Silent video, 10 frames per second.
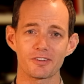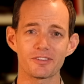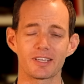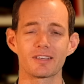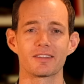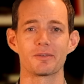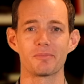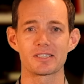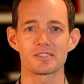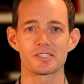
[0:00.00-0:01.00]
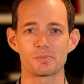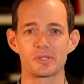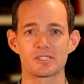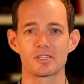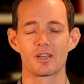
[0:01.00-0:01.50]
thing that makes this
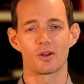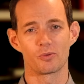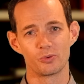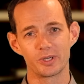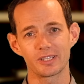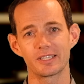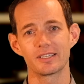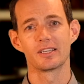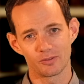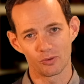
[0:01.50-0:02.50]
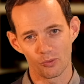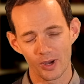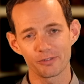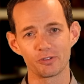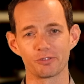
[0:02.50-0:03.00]
piece really
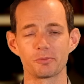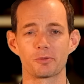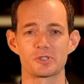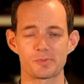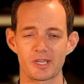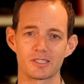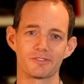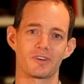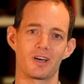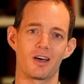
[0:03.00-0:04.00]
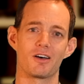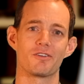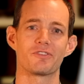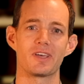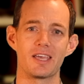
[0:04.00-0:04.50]
wonderful from the perspective
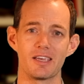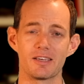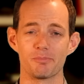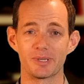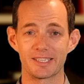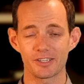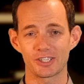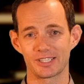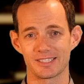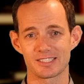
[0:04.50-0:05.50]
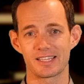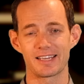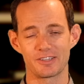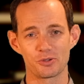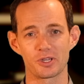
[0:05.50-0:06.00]
of a beginner is
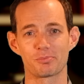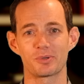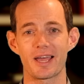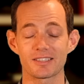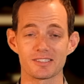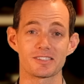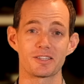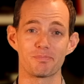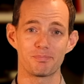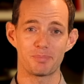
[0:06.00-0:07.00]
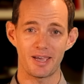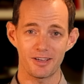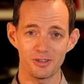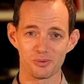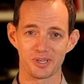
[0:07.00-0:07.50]
that you can practice the
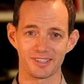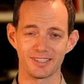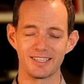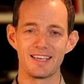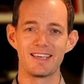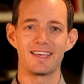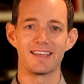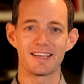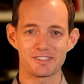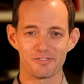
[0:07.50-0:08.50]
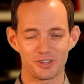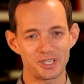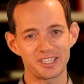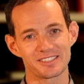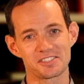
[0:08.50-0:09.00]
pedal with it. It has a
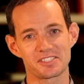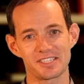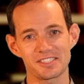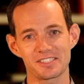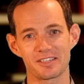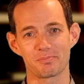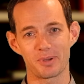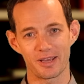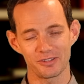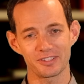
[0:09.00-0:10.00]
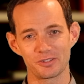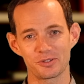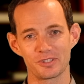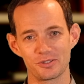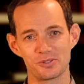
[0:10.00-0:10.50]
very consistent pedal that you
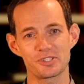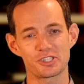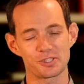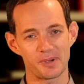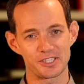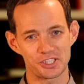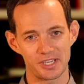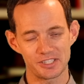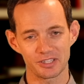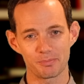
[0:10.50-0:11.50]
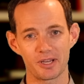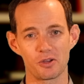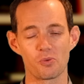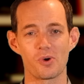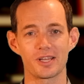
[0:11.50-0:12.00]
can use just by changing the
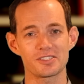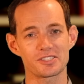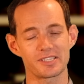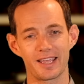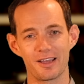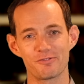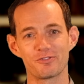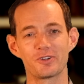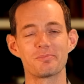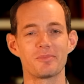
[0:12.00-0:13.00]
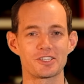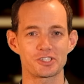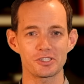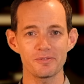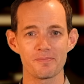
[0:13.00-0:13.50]
pedal once every
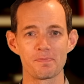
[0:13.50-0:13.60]
measure.